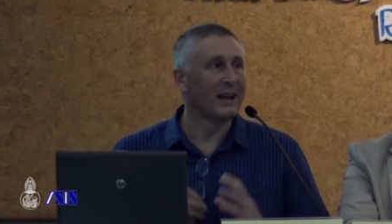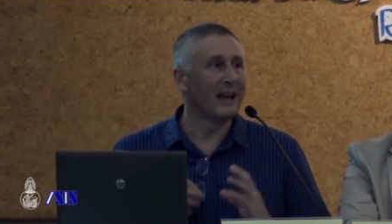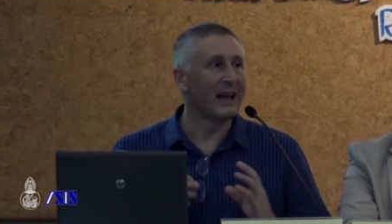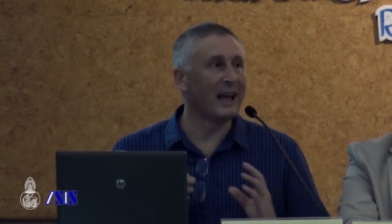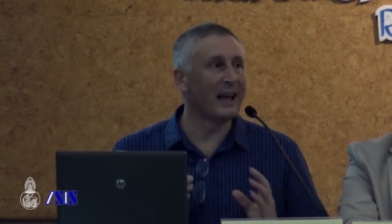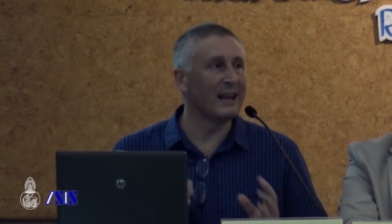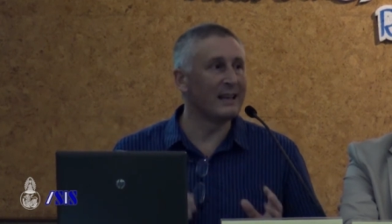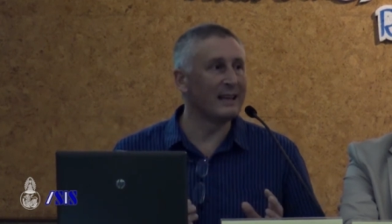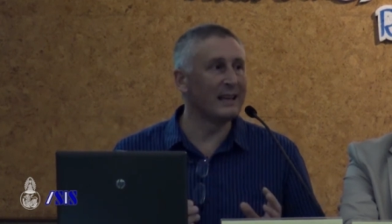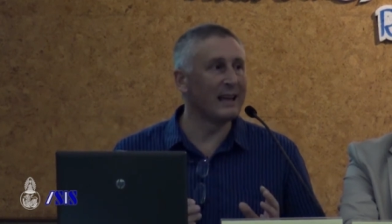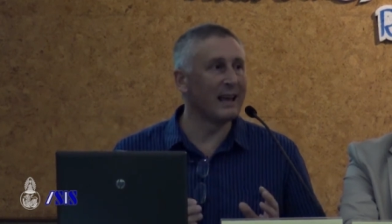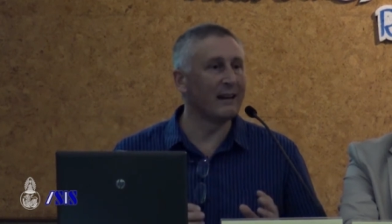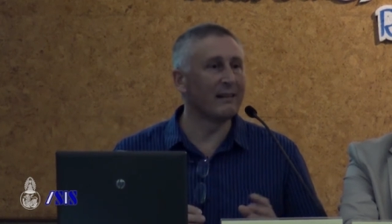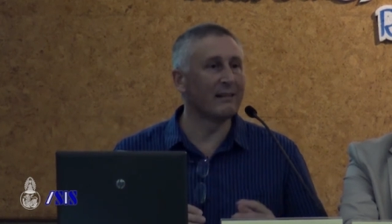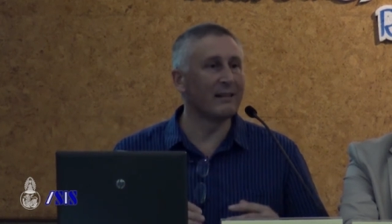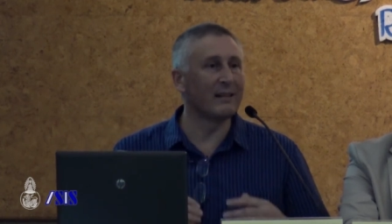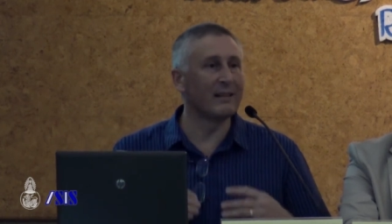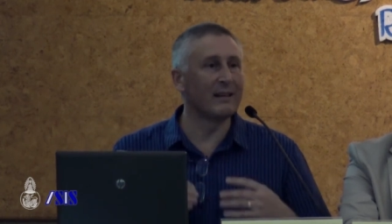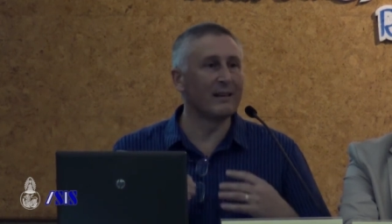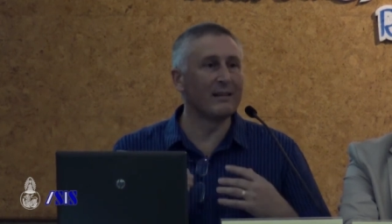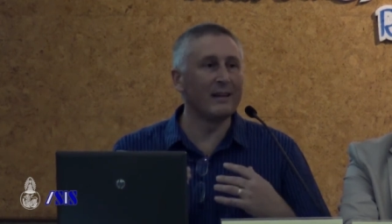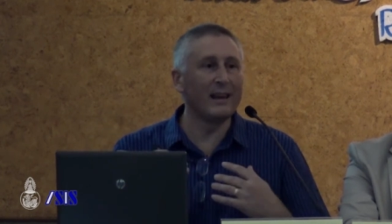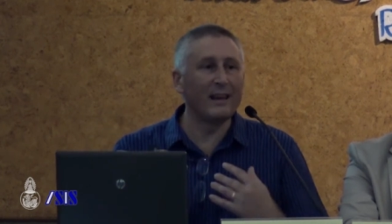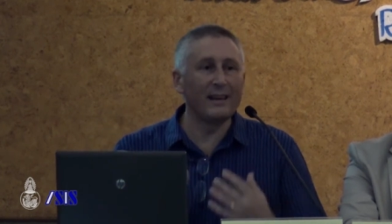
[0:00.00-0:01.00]
and yet
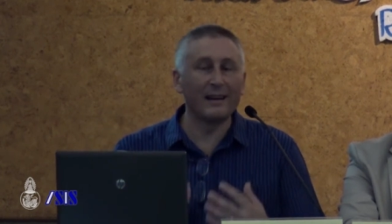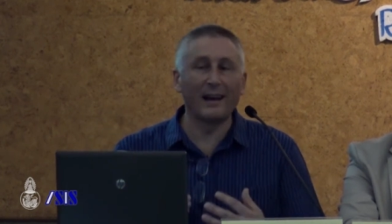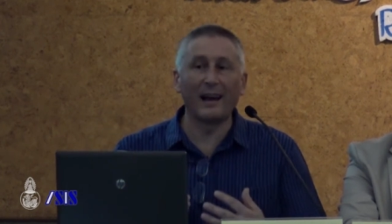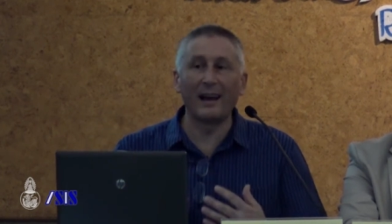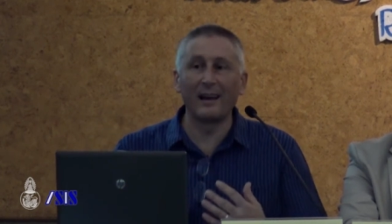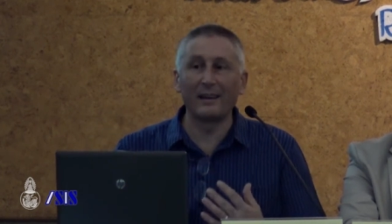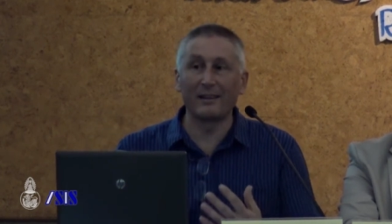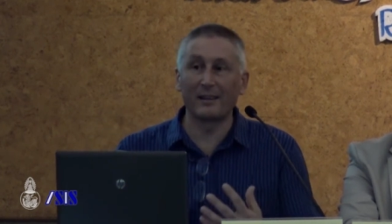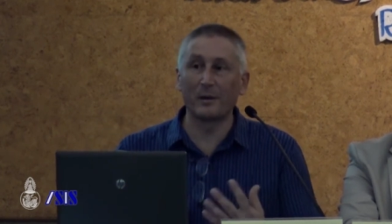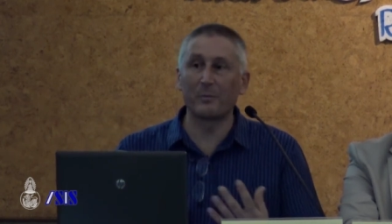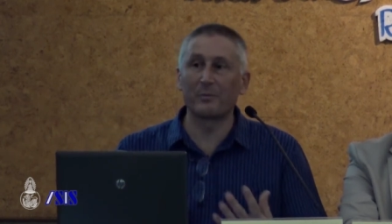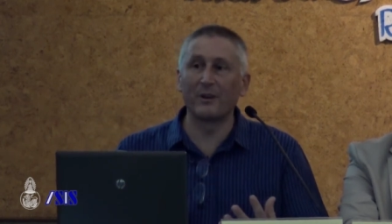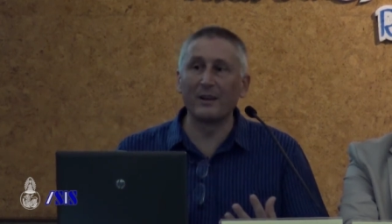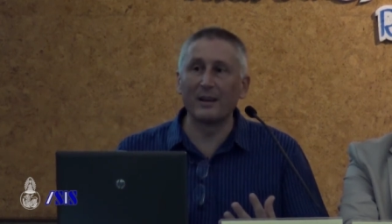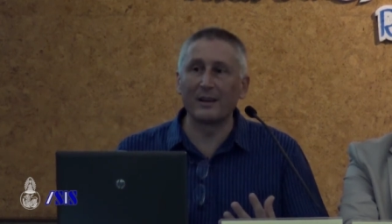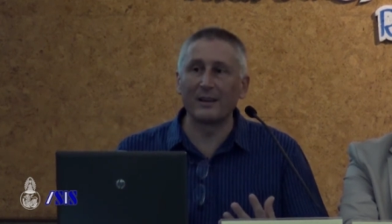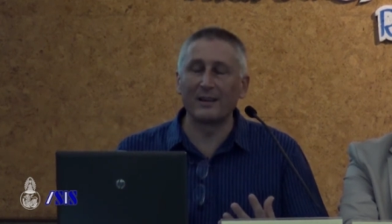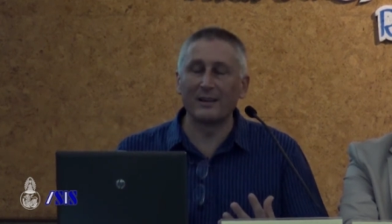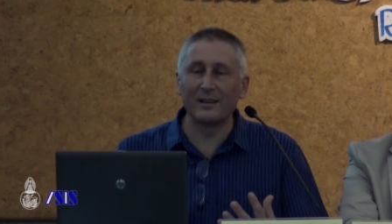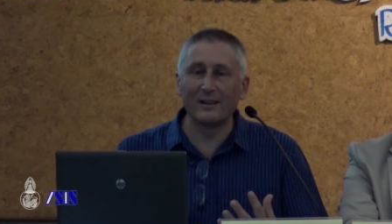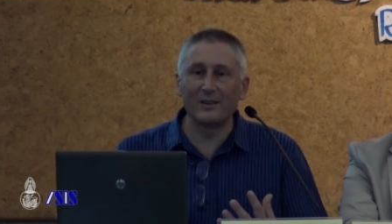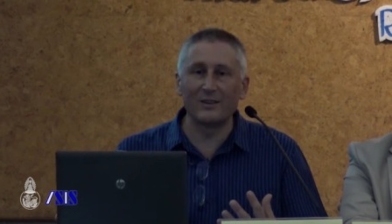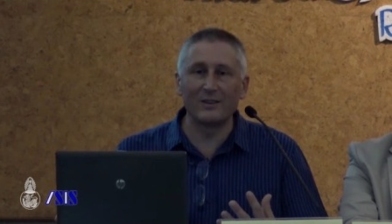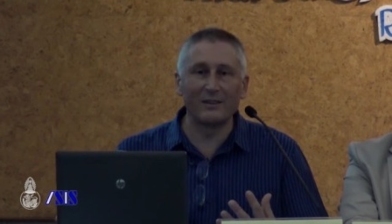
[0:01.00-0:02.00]
there aren't the
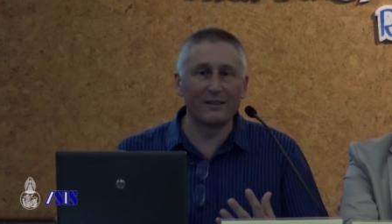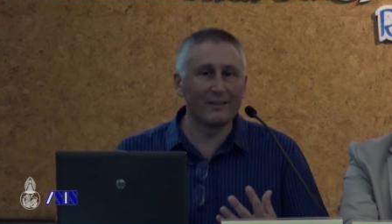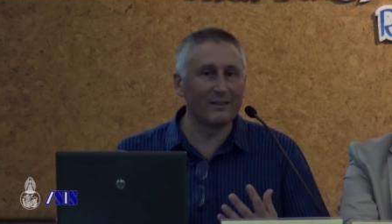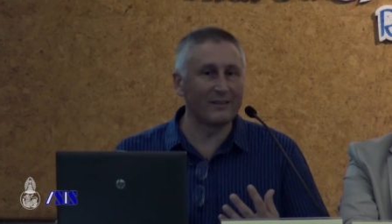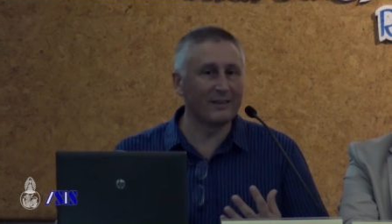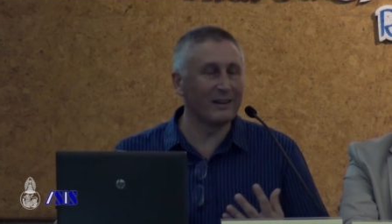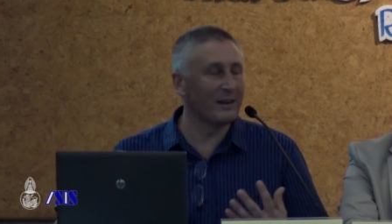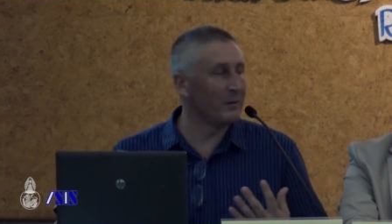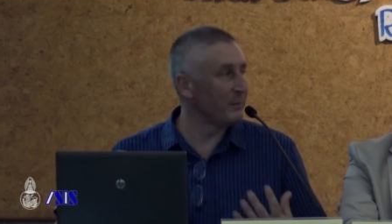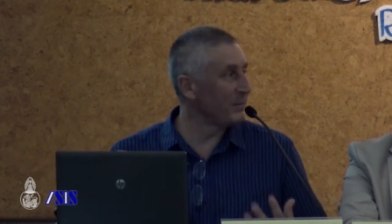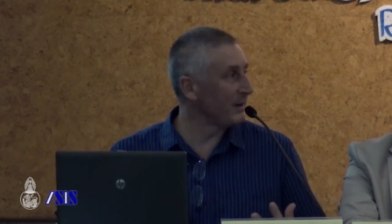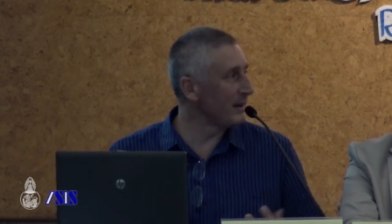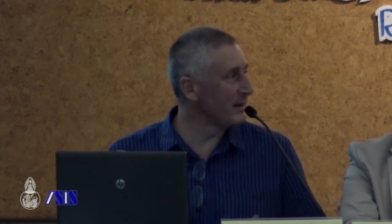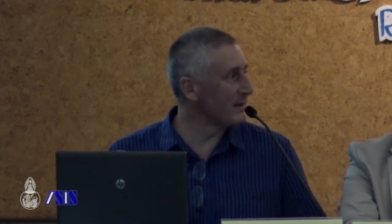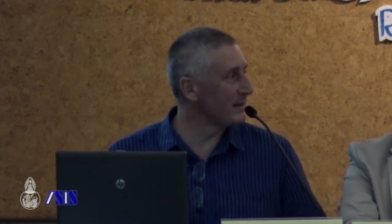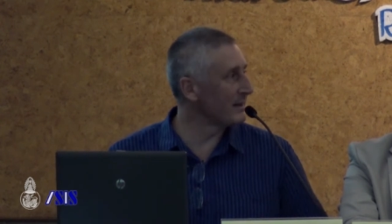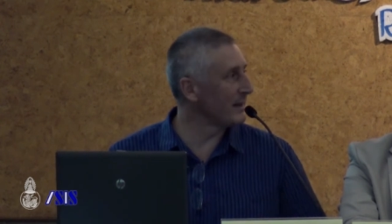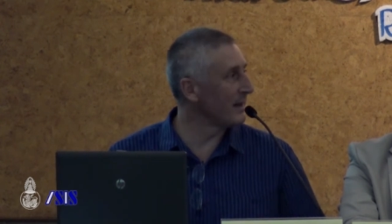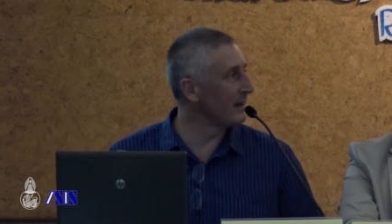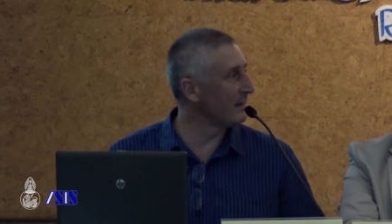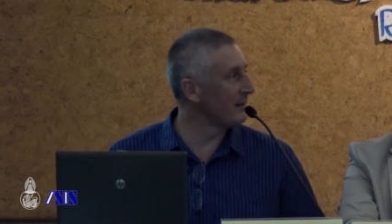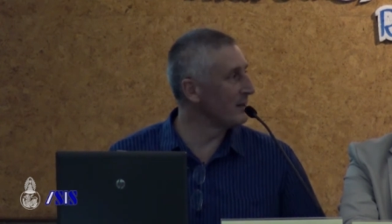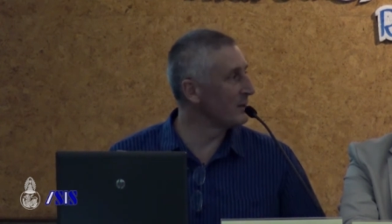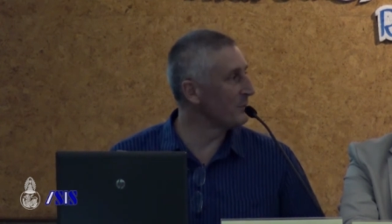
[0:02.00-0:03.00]
preconditions in place
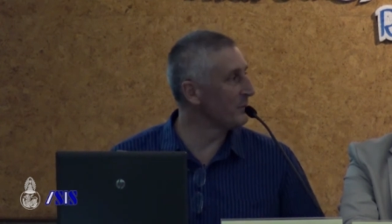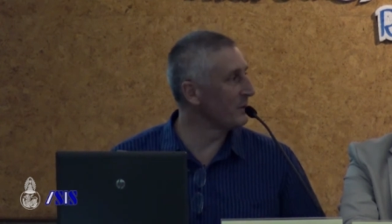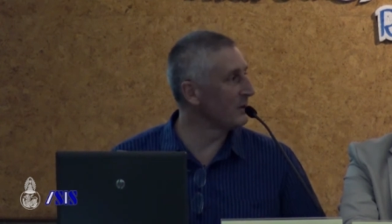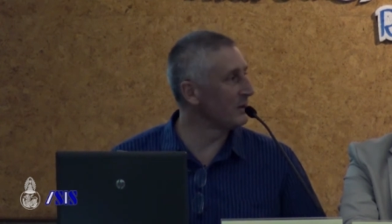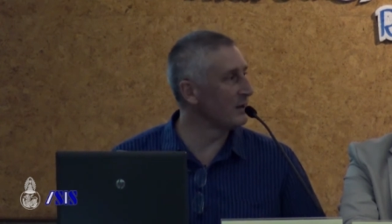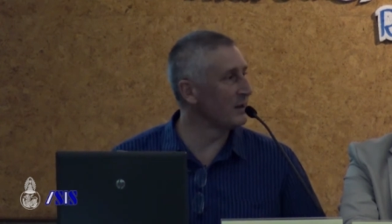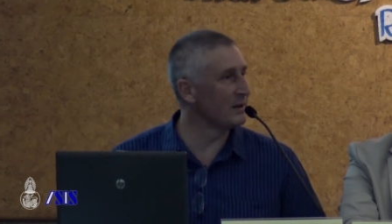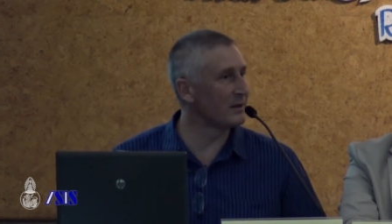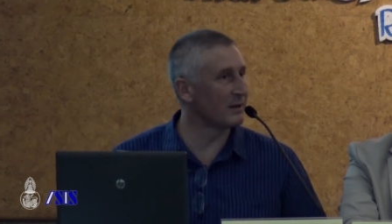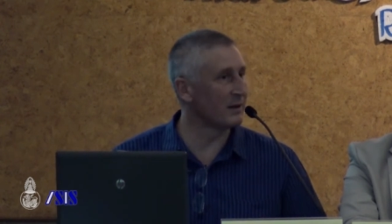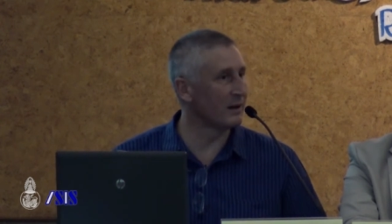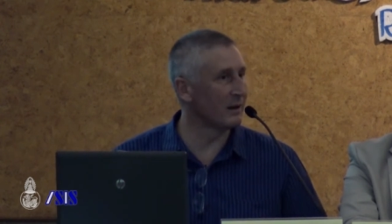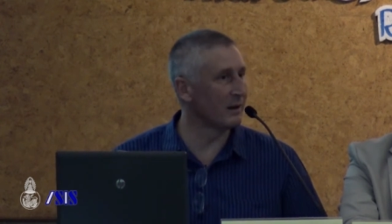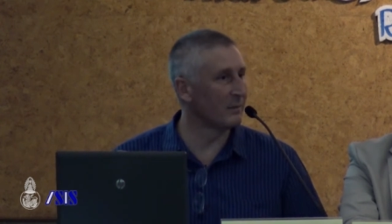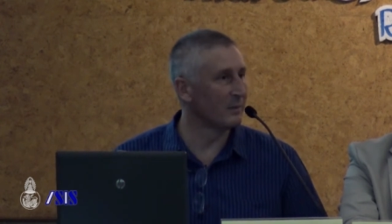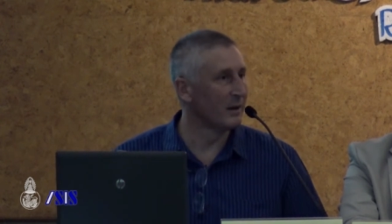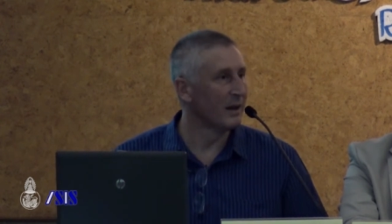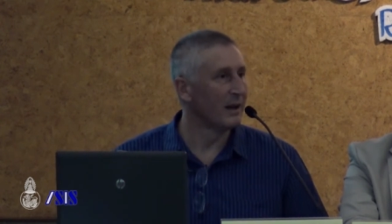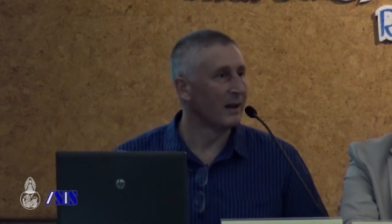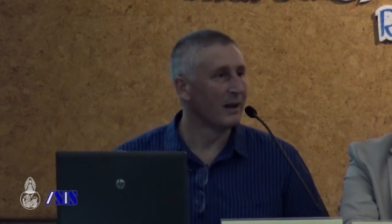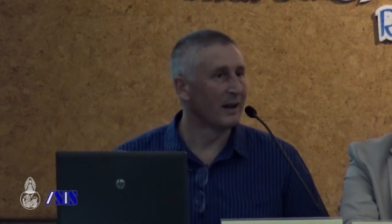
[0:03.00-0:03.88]
at this point in time,